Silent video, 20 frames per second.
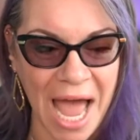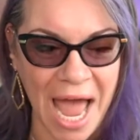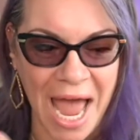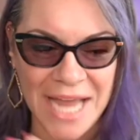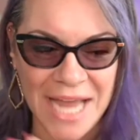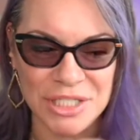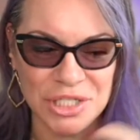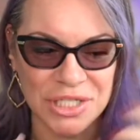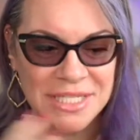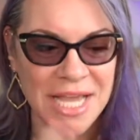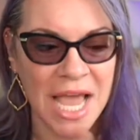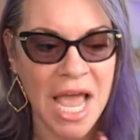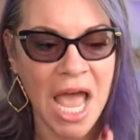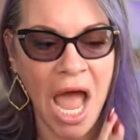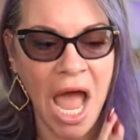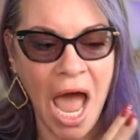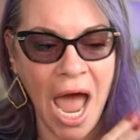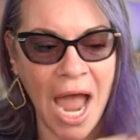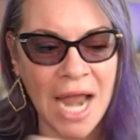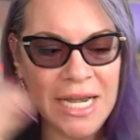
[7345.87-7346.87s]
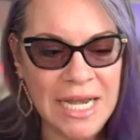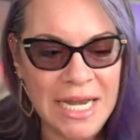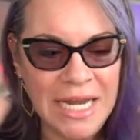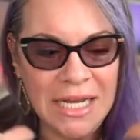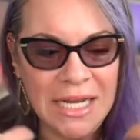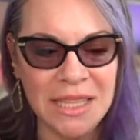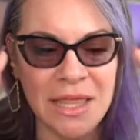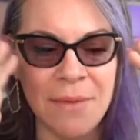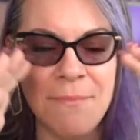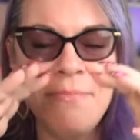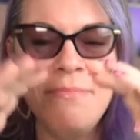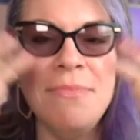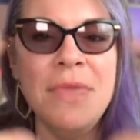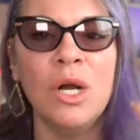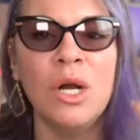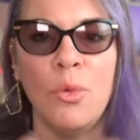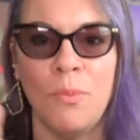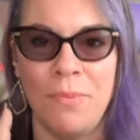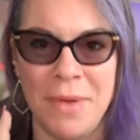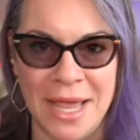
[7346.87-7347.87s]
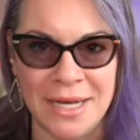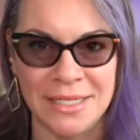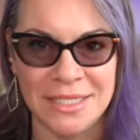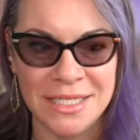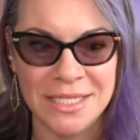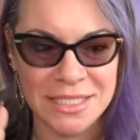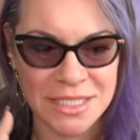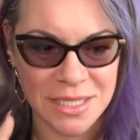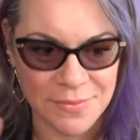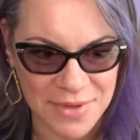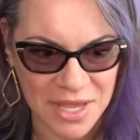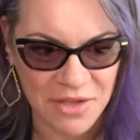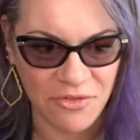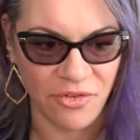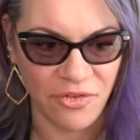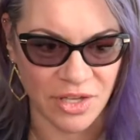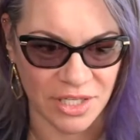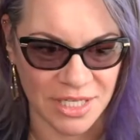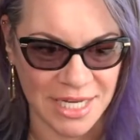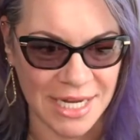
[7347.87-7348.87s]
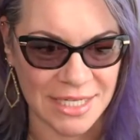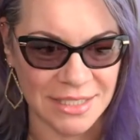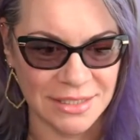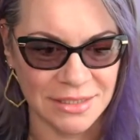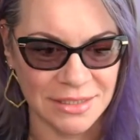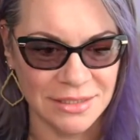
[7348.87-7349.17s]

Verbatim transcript: just I need the middle bit to be filled in.